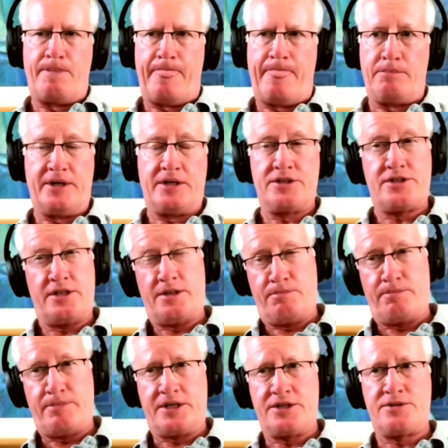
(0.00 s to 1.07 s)

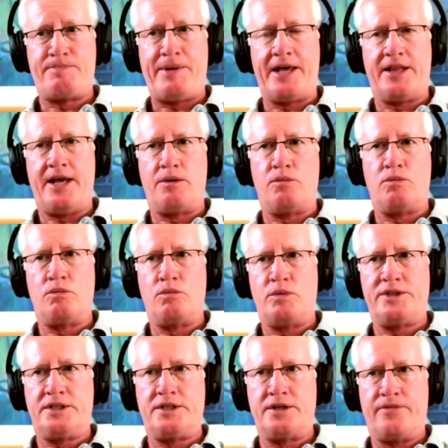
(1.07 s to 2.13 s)
because back then
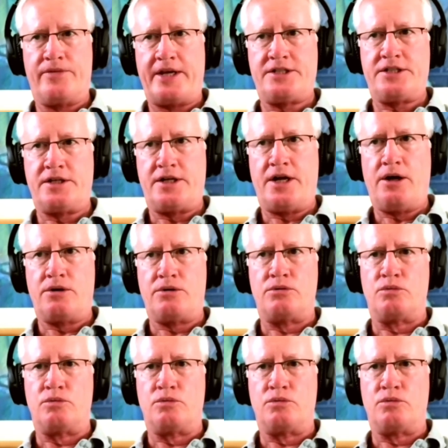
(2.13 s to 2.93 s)
they didn't know